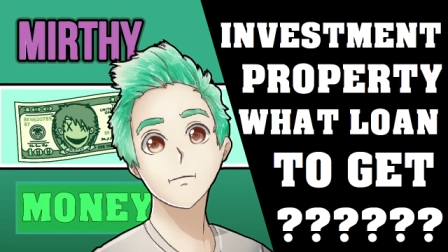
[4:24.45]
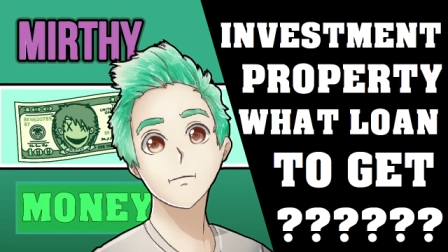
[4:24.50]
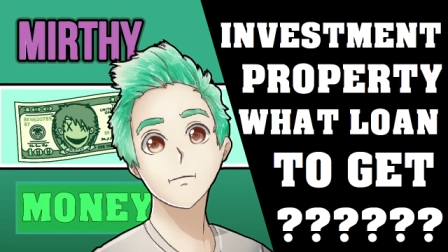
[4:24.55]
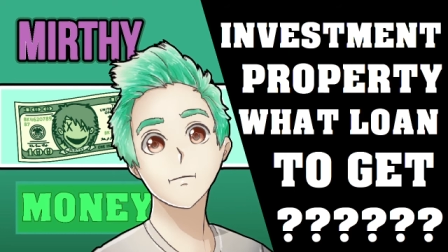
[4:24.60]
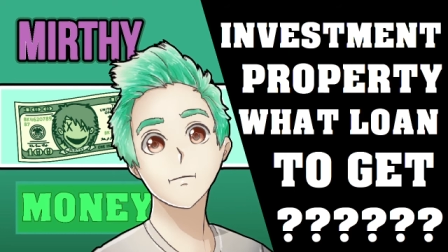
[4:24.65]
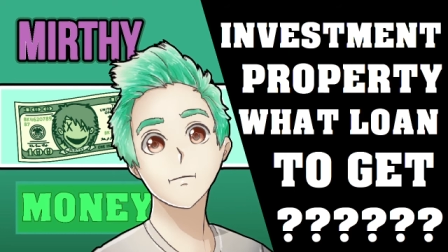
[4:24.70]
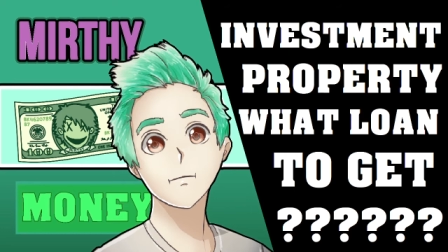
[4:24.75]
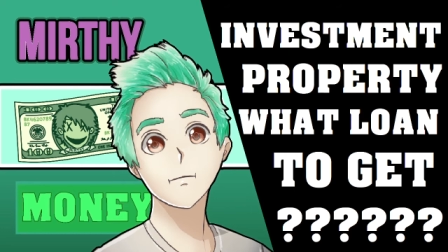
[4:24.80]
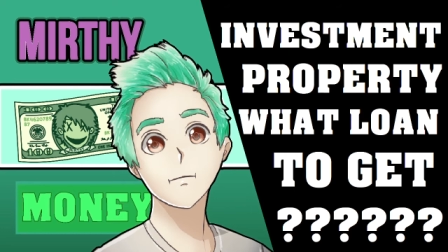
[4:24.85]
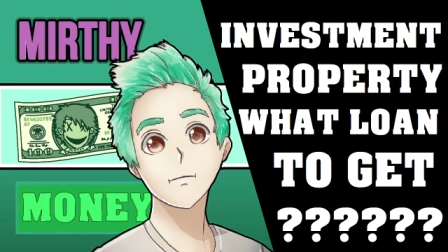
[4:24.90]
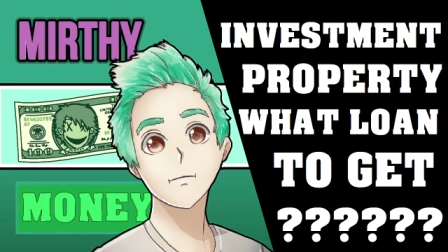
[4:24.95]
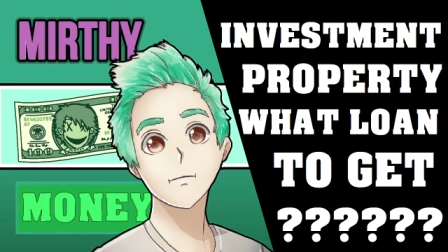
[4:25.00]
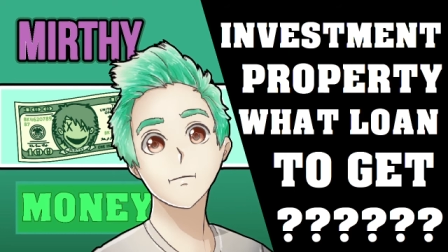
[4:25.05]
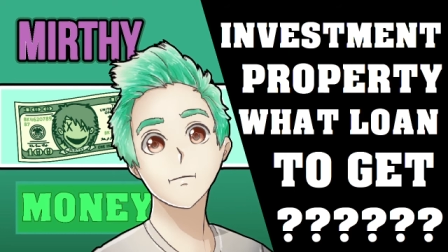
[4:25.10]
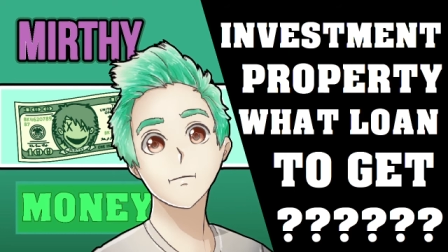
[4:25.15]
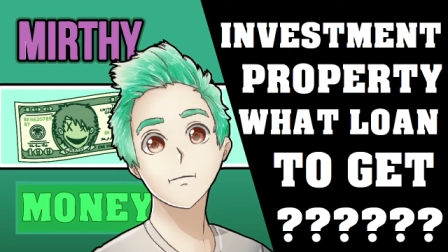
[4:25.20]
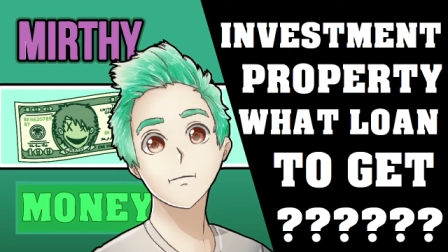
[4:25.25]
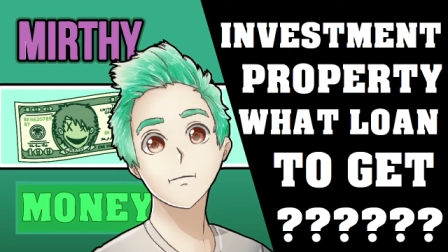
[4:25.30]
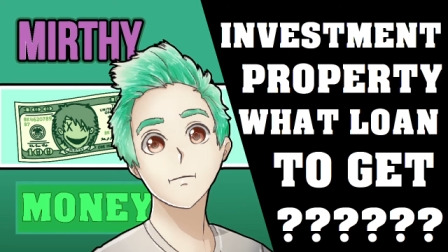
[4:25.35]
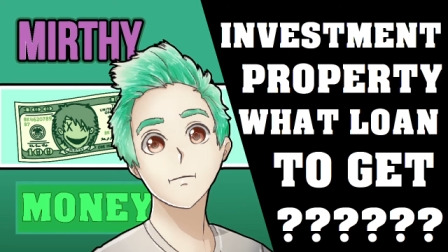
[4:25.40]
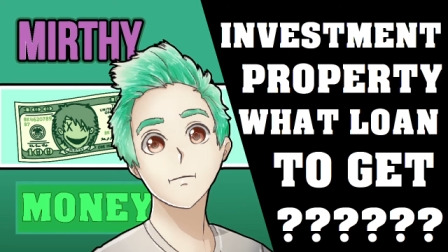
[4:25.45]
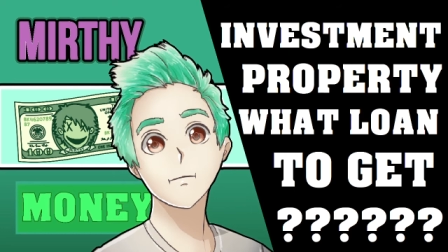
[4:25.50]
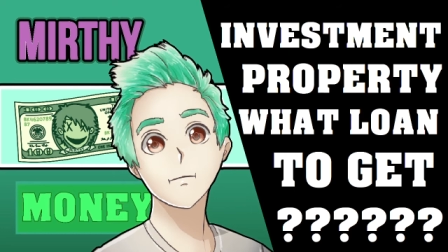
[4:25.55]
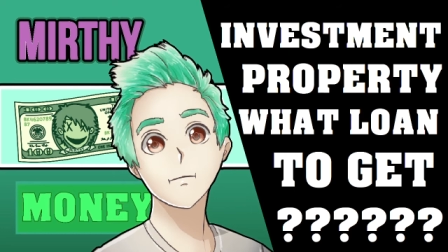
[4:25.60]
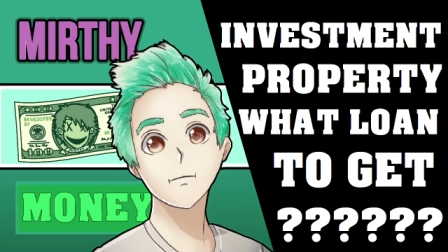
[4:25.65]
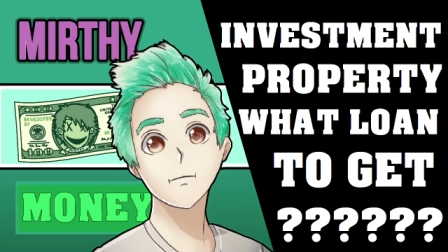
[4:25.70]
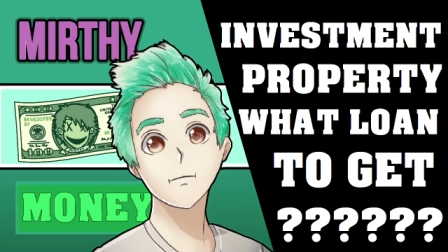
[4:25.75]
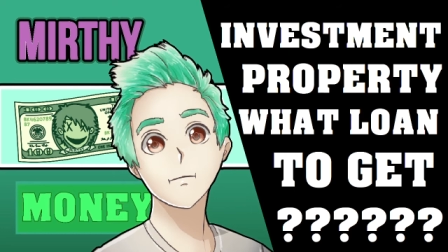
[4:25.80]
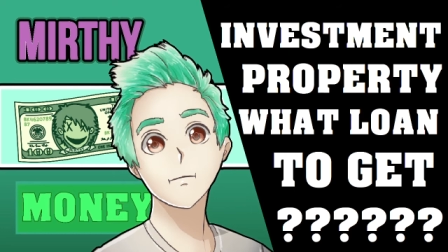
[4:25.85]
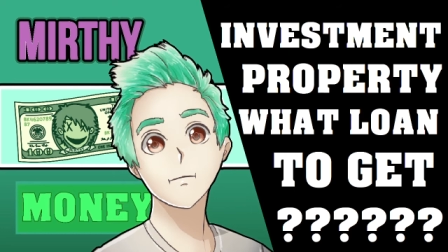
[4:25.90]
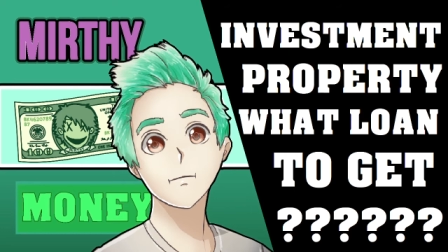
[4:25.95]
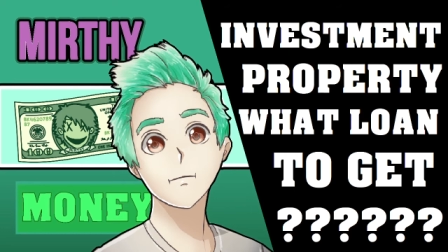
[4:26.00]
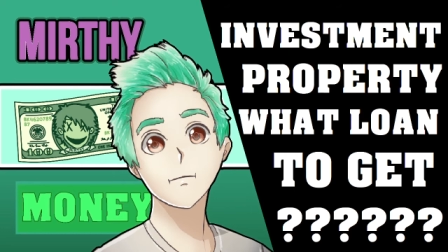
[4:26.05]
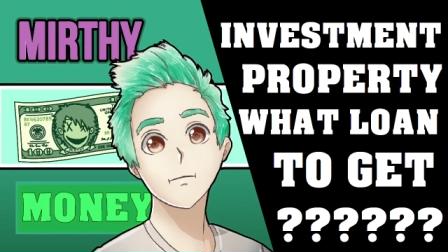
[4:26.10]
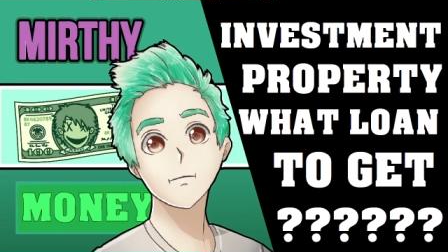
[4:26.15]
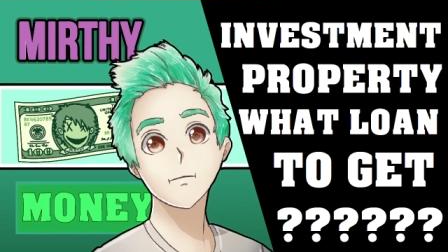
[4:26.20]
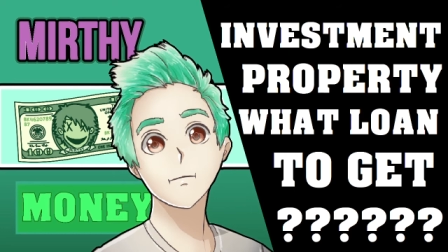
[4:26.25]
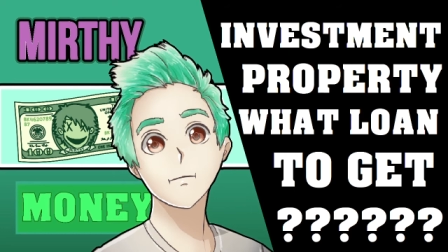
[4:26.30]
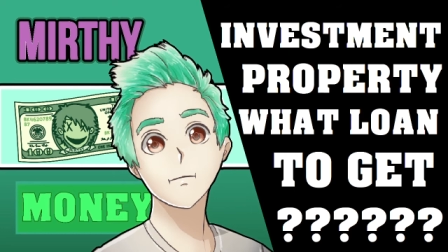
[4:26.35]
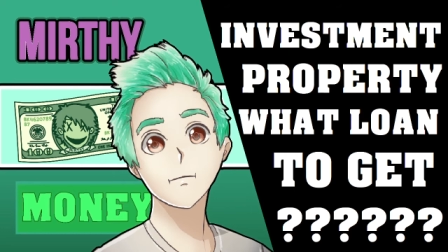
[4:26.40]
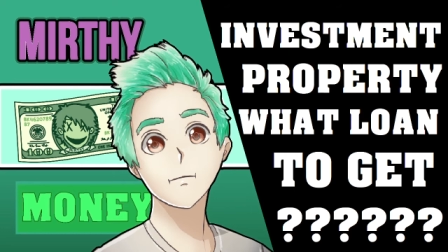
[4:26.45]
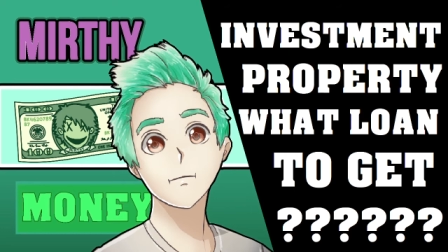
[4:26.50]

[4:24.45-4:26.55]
and you'll get a little bit less off the top.